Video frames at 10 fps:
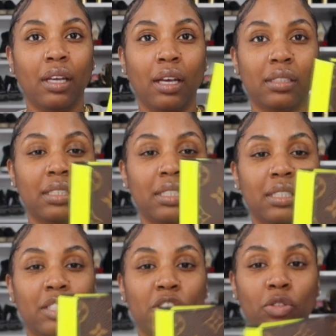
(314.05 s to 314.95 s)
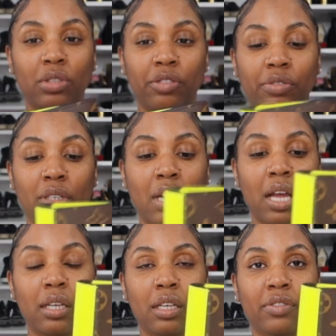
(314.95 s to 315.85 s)
I said, this is so different.
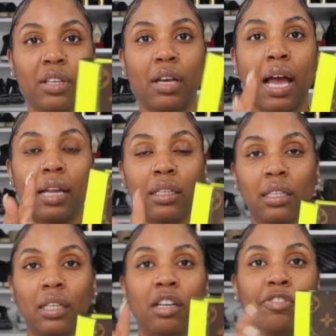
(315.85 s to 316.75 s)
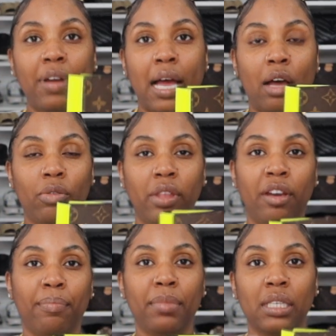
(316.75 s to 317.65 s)
I love how
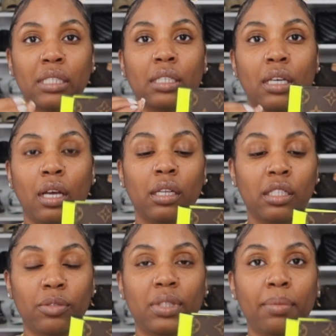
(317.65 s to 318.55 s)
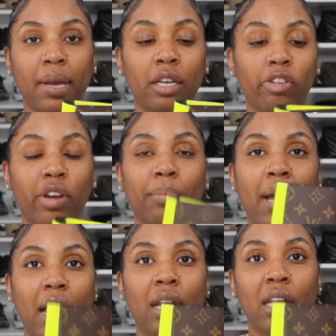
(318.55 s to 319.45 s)
they're mixing colors with the monogram.
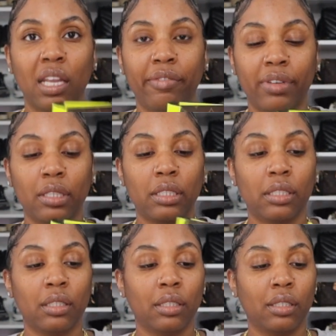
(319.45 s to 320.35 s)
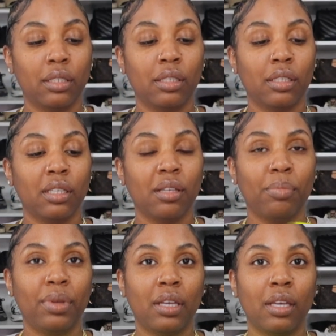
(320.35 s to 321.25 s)
I love it.
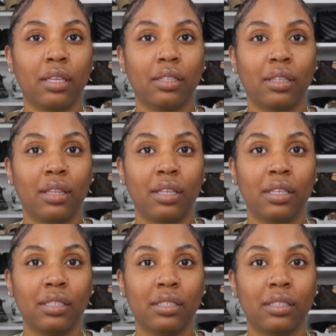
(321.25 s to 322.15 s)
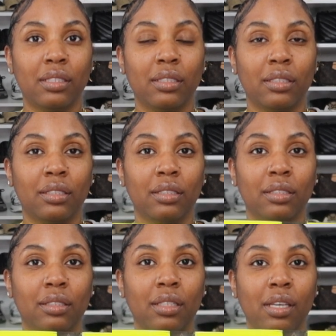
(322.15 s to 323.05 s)
But this
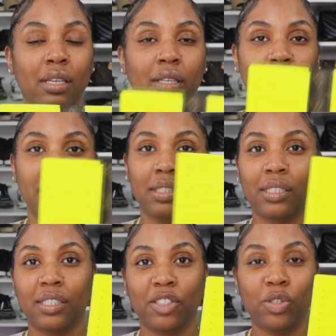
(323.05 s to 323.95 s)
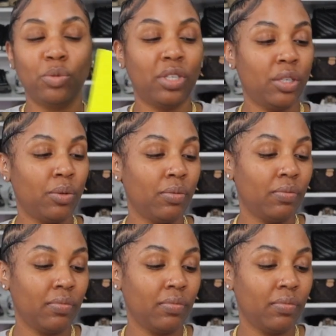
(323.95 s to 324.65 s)
is just too cute.